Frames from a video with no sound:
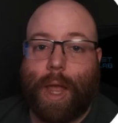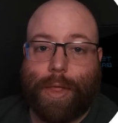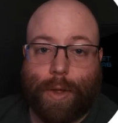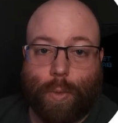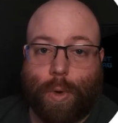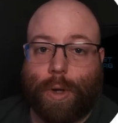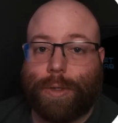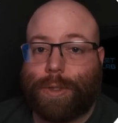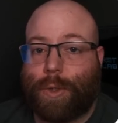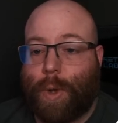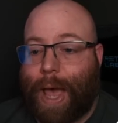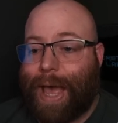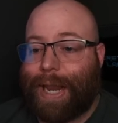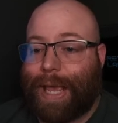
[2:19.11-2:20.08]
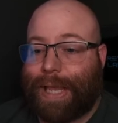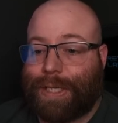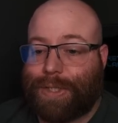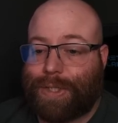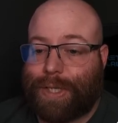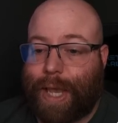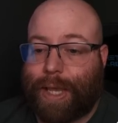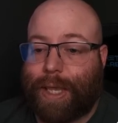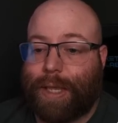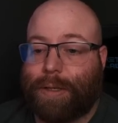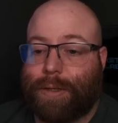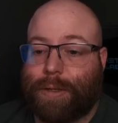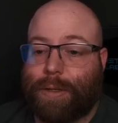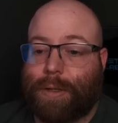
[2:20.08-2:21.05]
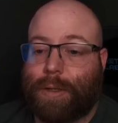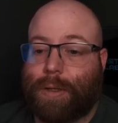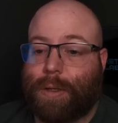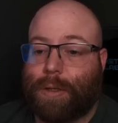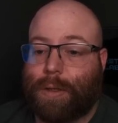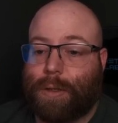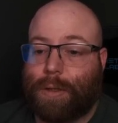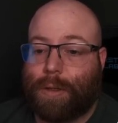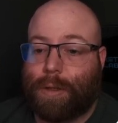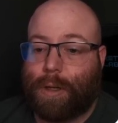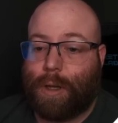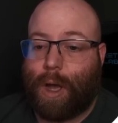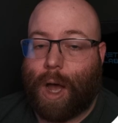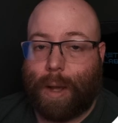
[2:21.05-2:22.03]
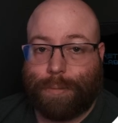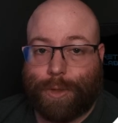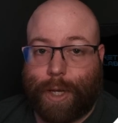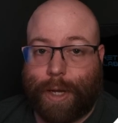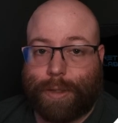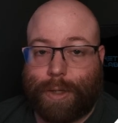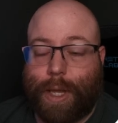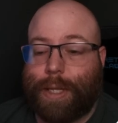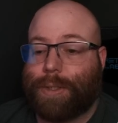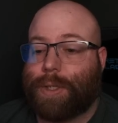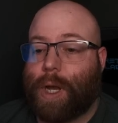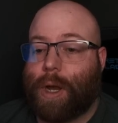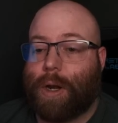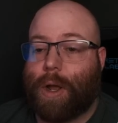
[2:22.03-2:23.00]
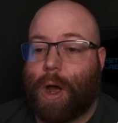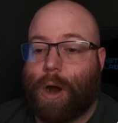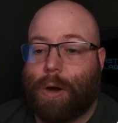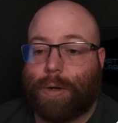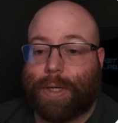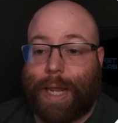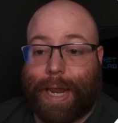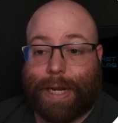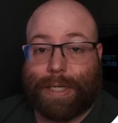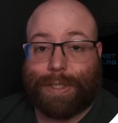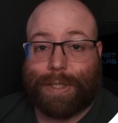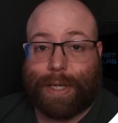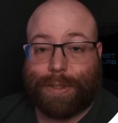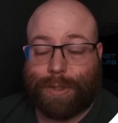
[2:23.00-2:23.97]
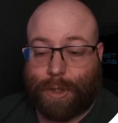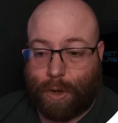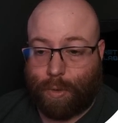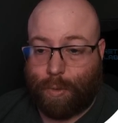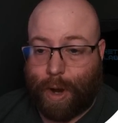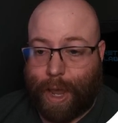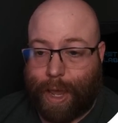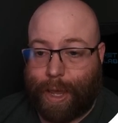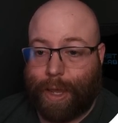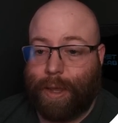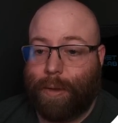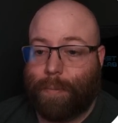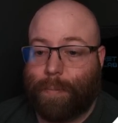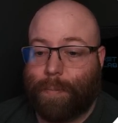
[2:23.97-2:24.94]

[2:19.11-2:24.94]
And then we're going to add a second object inside our datasets array,